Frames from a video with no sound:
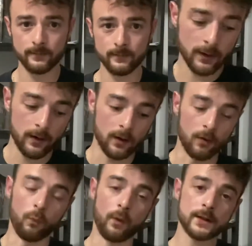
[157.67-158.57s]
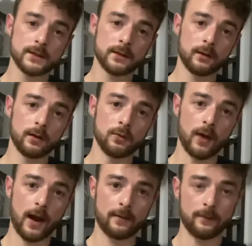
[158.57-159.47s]
once you
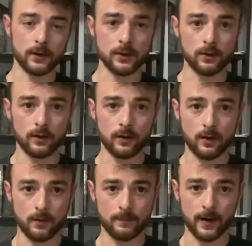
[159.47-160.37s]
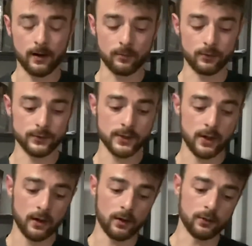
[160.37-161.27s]
have your comparables,
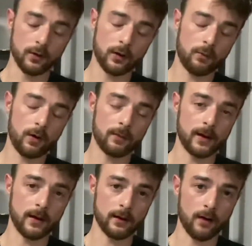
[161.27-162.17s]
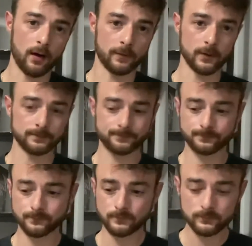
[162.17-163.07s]
you're going to want to make an offer.
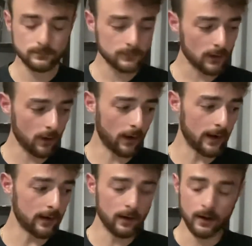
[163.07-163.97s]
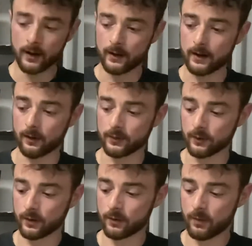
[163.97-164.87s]
All right, now you're going to
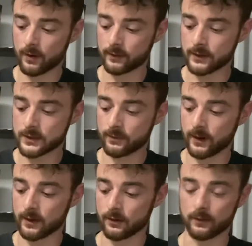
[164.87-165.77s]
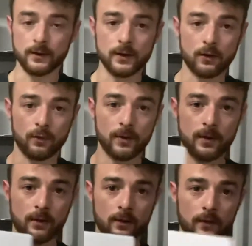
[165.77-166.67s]
want this right here, the agreement
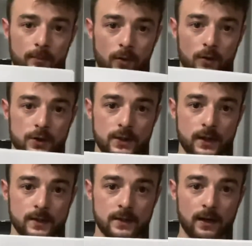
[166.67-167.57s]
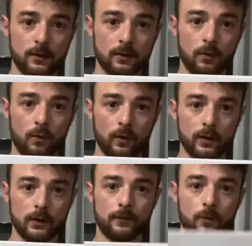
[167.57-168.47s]
of purchase and sale, ORIA
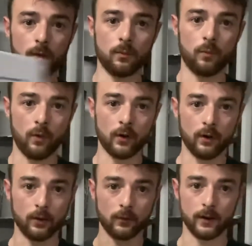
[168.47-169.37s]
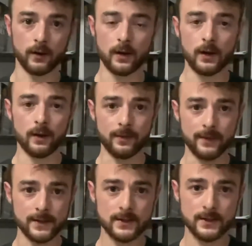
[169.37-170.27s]
form 100. This
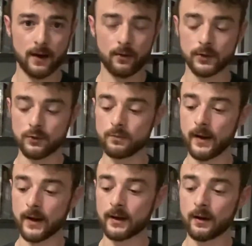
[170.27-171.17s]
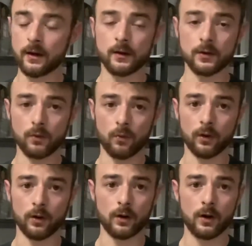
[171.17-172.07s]
is how you make your
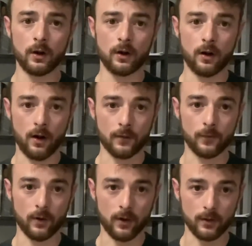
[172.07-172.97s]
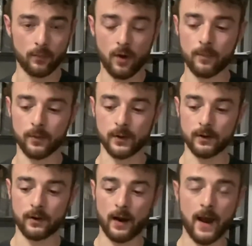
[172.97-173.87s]
offer on the property. I
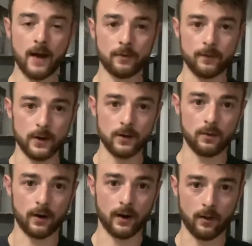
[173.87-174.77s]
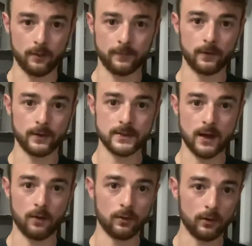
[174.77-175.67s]
have a video on how to fill this
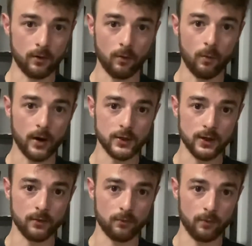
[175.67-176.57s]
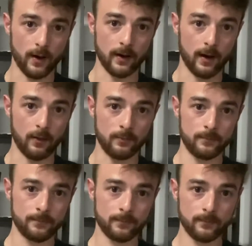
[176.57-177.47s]
out. Go watch it right now.
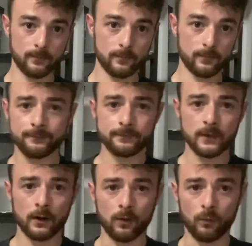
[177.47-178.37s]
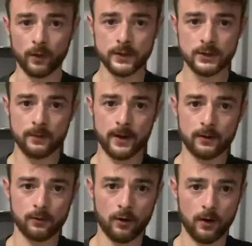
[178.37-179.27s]
Once you make your
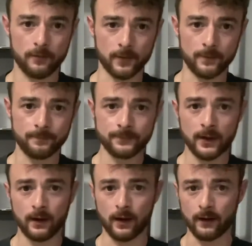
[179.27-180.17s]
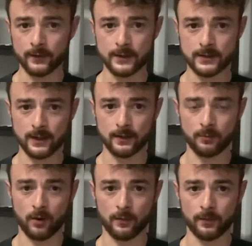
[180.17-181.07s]
offer, and let's say the
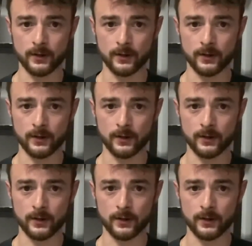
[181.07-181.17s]
property